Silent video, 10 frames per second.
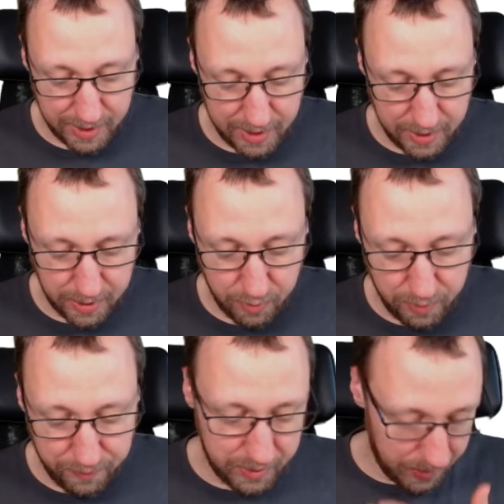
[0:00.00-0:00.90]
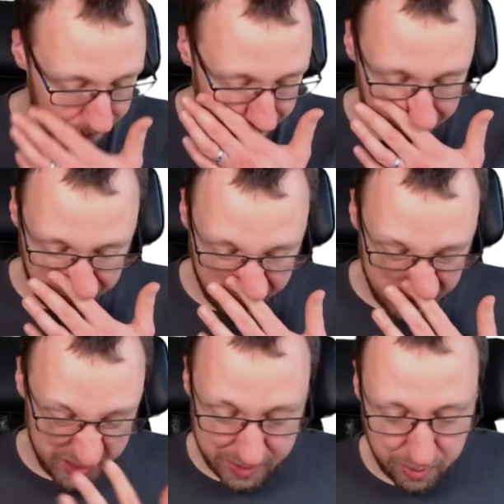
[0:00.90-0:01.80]
inner derivative, which
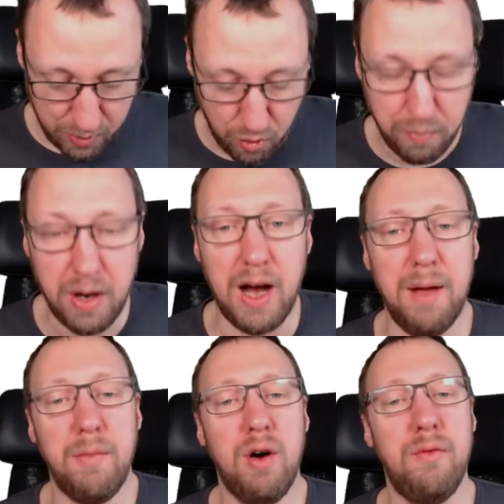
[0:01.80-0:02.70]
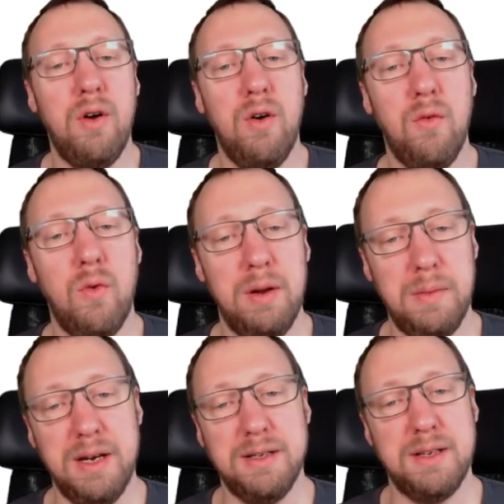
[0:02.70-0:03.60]
is rho prime of 1
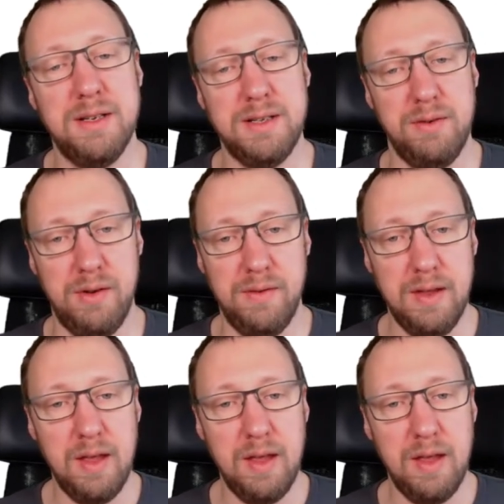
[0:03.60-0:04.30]
minus 0,